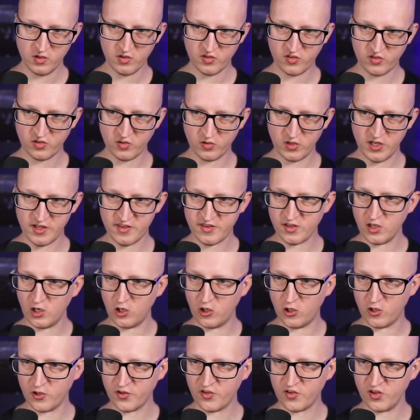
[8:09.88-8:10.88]
So let's
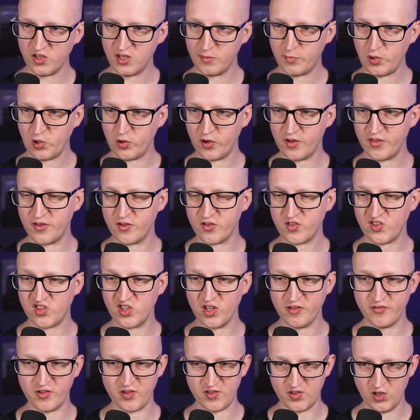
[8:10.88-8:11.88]
also deploy the
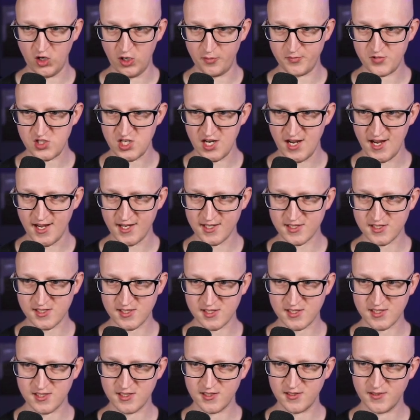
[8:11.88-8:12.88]
service
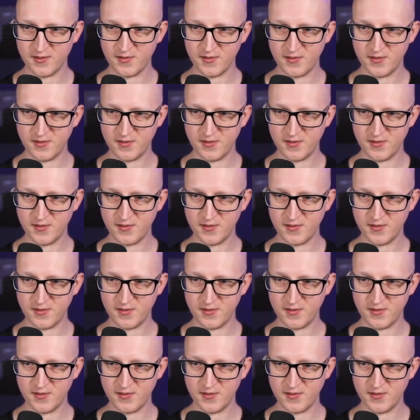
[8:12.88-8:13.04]
object.